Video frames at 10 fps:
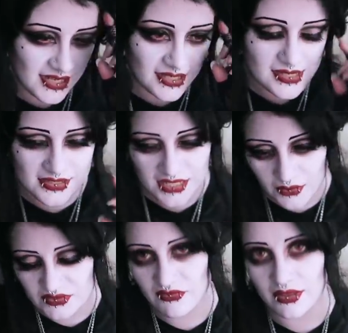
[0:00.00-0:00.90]
Day. Yesterday
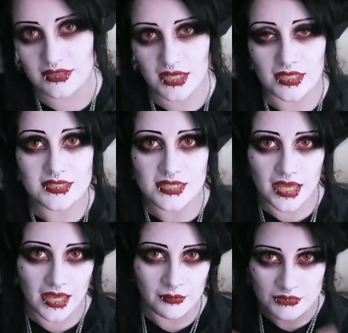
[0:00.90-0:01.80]
was Valentine's
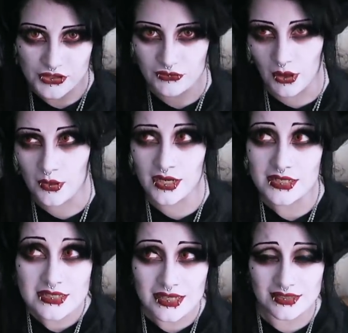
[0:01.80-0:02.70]
Day and Mr. L and I
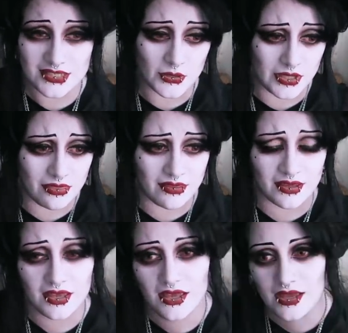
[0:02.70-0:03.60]
didn't get to do
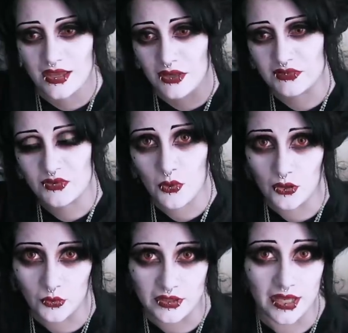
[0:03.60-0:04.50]
anything. He was at
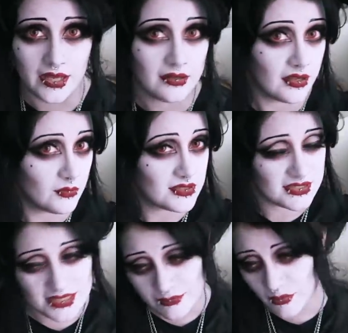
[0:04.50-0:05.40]
work all day and I was
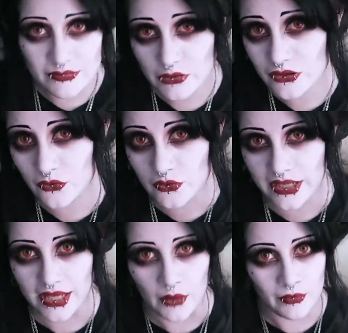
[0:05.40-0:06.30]
asleep. It's a beautiful
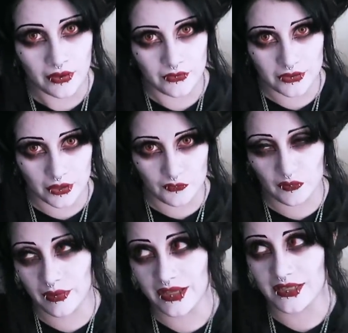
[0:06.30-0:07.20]
day and we're going to go
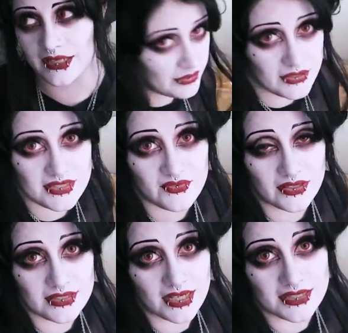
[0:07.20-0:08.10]
for a picnic. Because it's
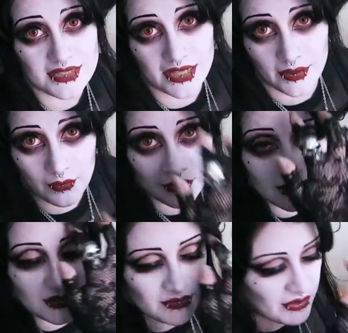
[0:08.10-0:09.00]
Valentine's Day, I want to
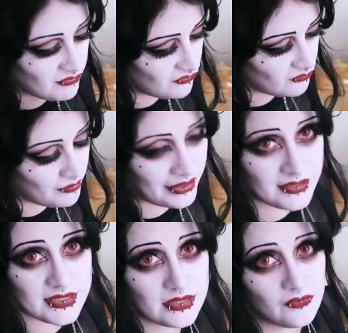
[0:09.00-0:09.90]
do something
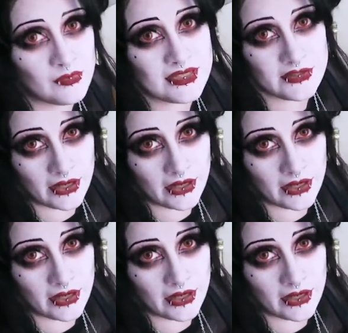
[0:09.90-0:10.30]
romantic for Mr.